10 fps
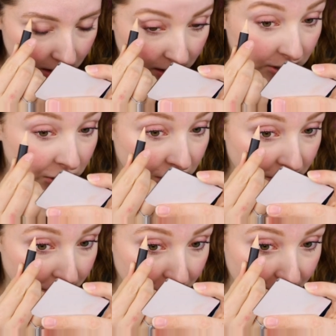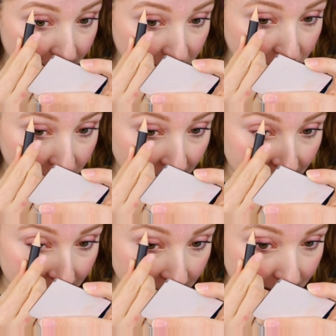shimmering
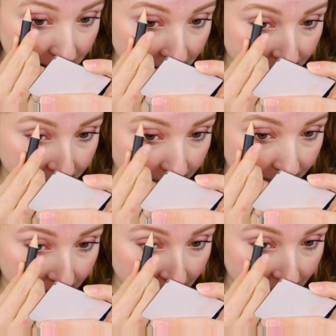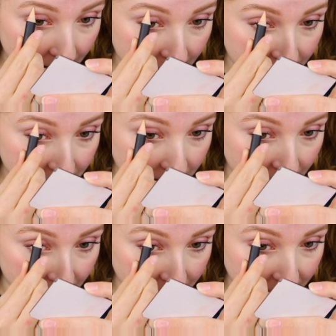shades. So
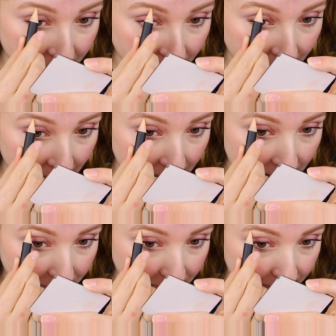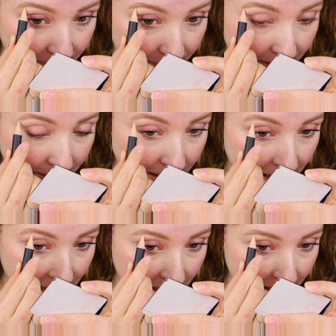I'm going to go ahead and I'm filling
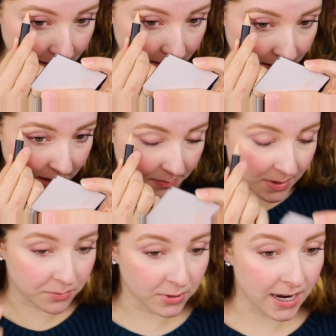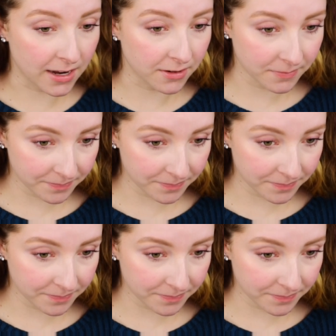in underneath my brow.